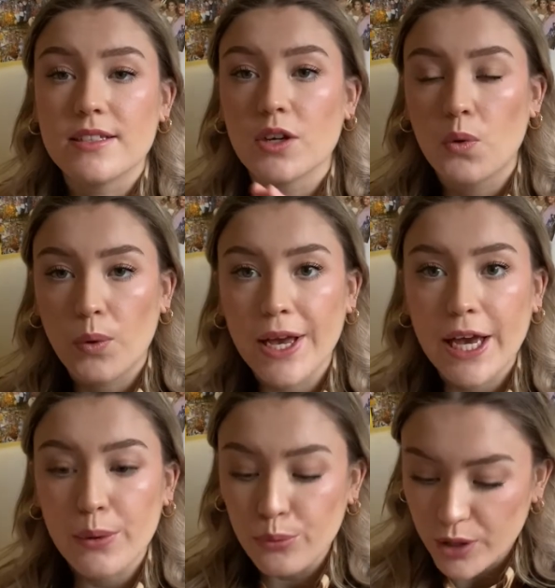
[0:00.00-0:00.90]

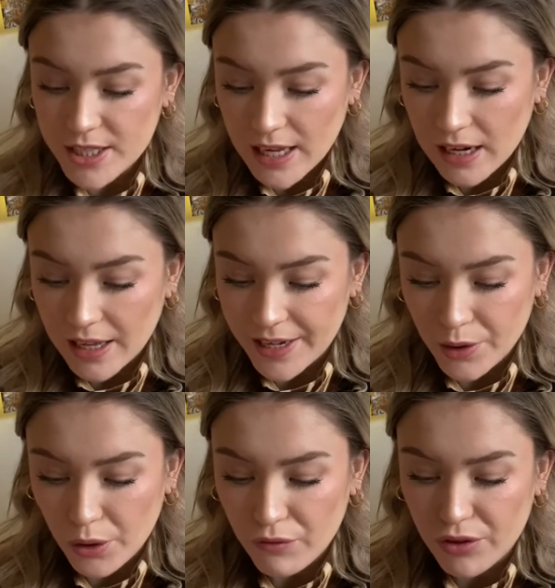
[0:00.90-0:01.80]
queer retelling
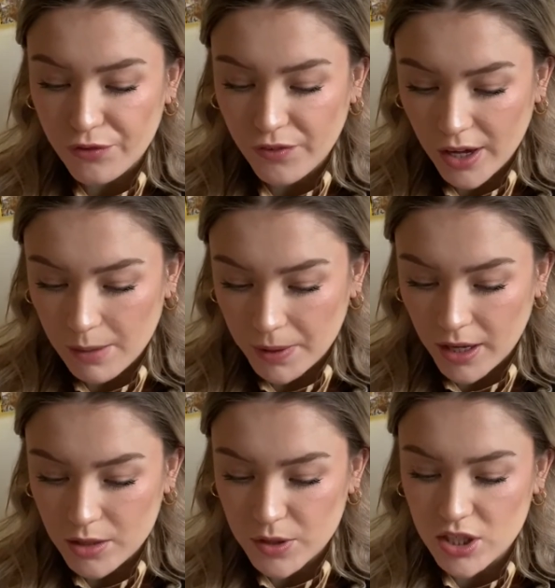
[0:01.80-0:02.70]
of The
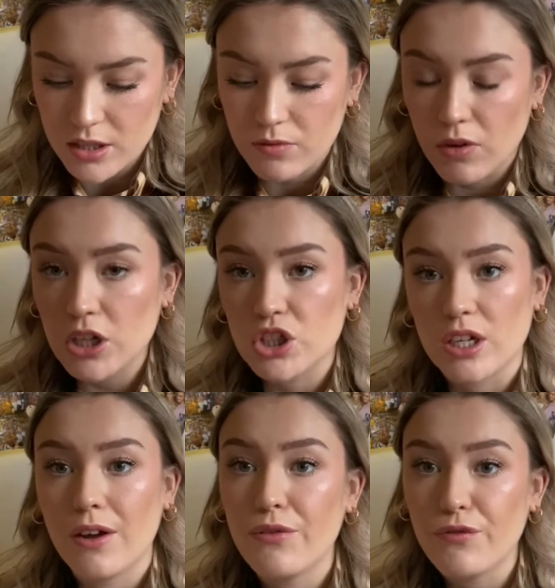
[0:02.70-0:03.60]
Firebird, which is a Russian
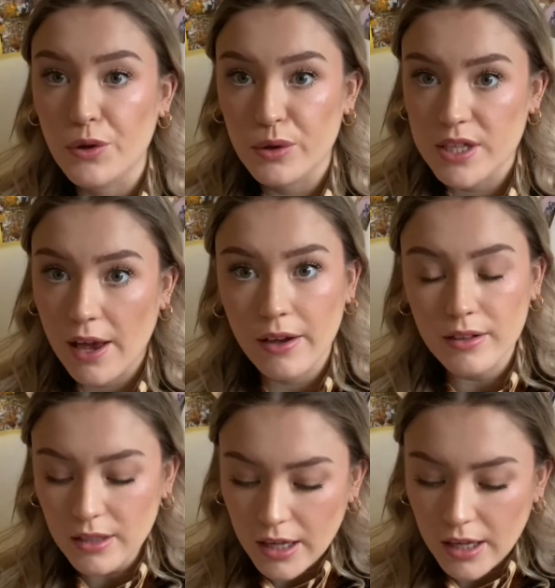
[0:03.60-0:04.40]
folktale.